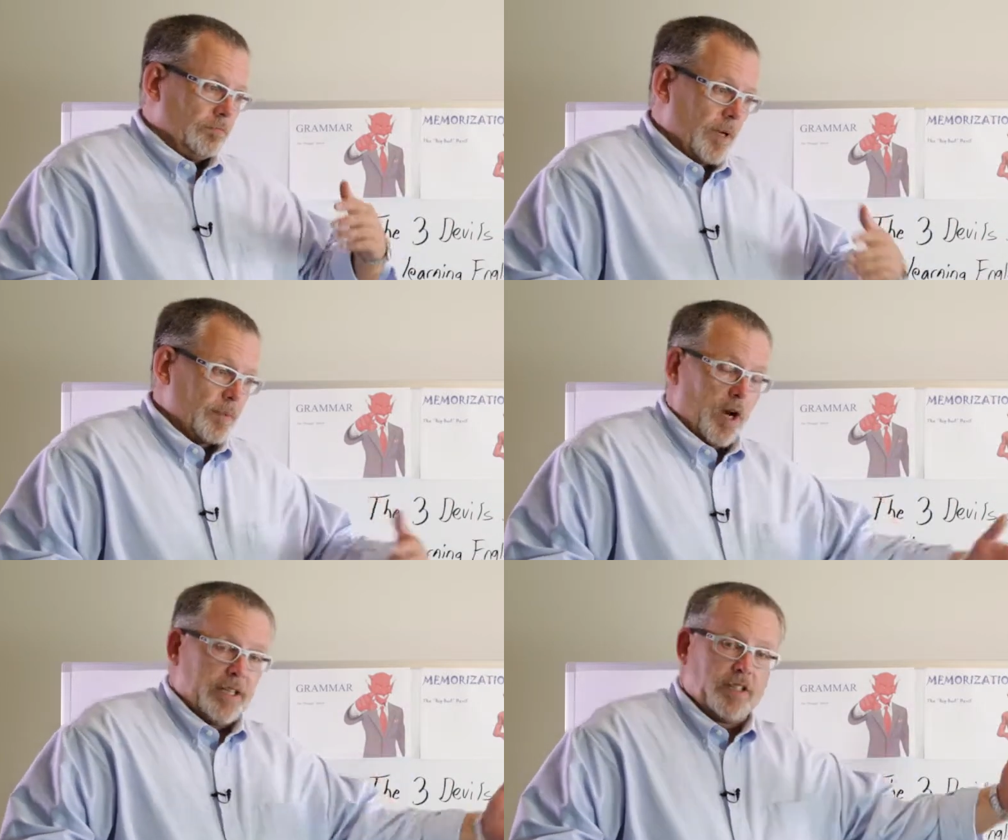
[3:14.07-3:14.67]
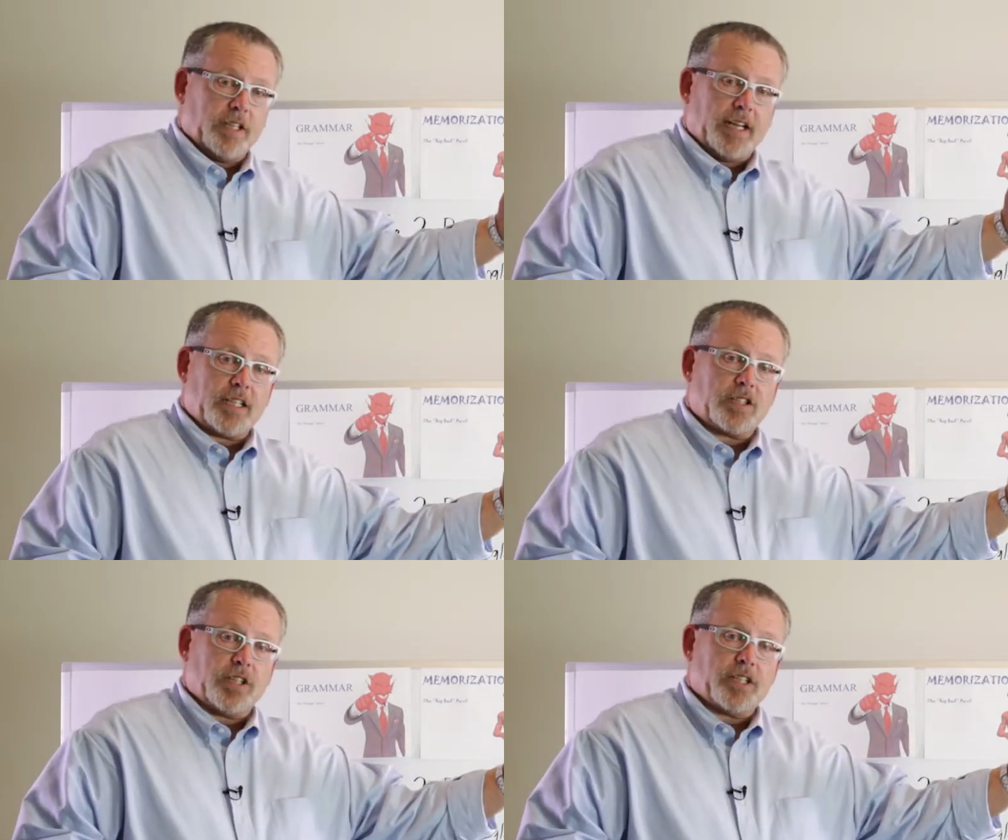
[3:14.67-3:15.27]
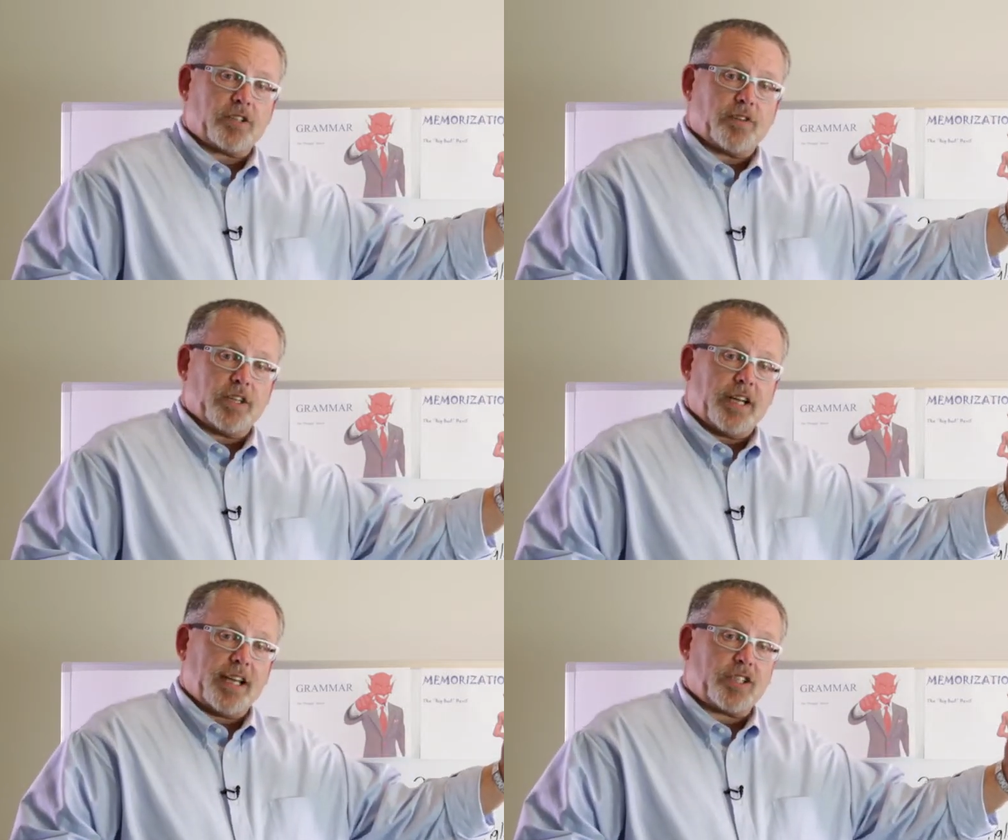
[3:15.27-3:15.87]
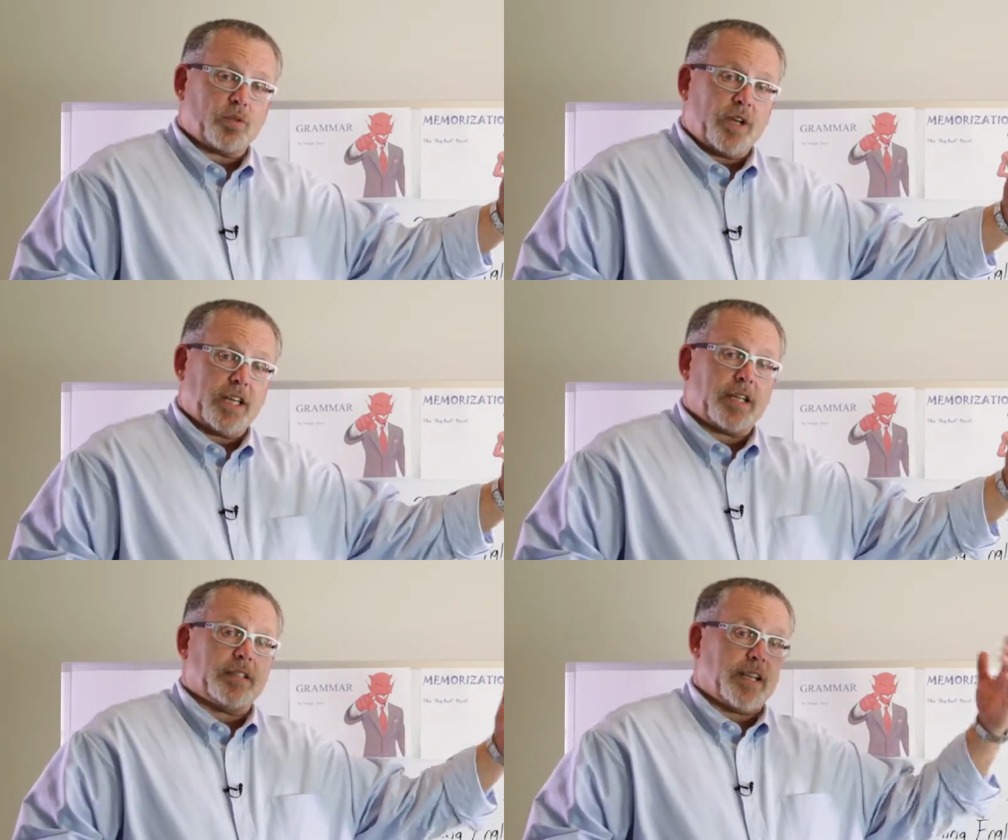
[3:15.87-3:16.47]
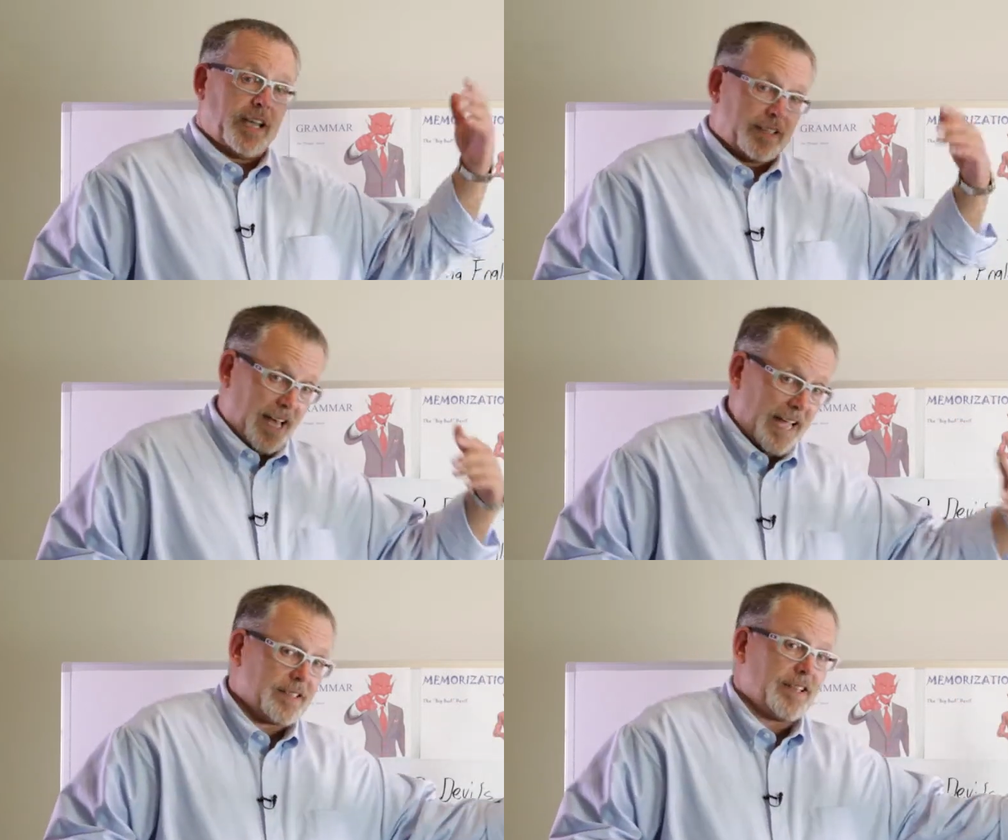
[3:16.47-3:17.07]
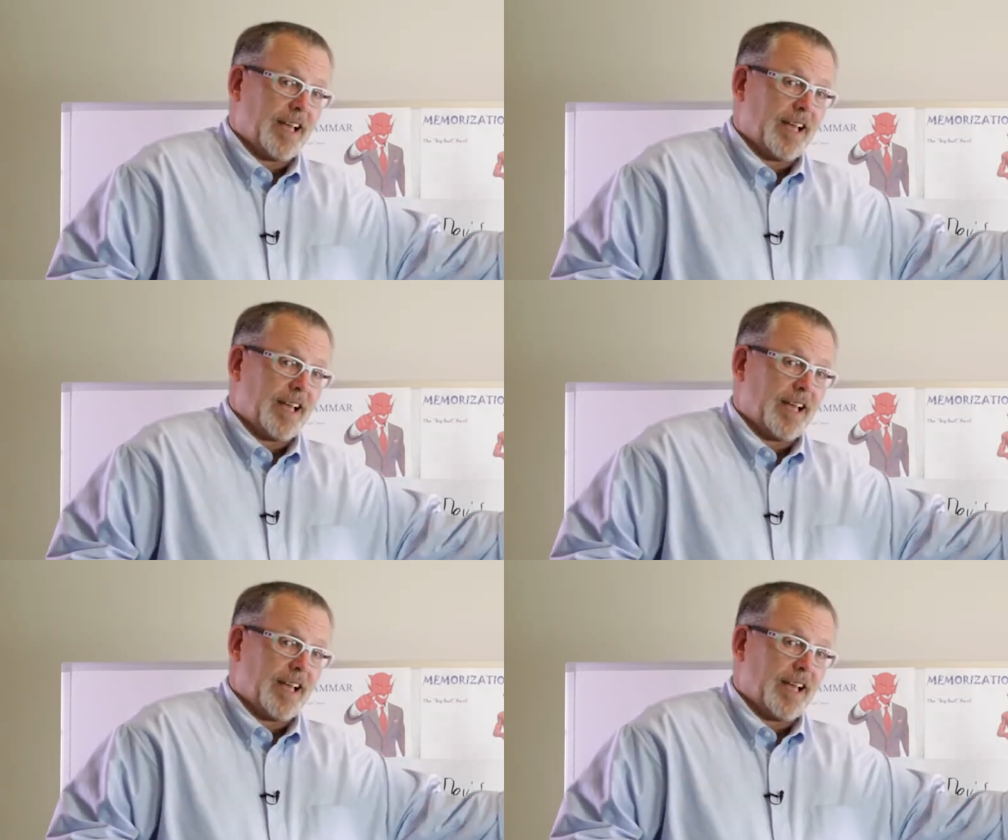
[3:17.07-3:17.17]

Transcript: memorize the next list for the next week, and take that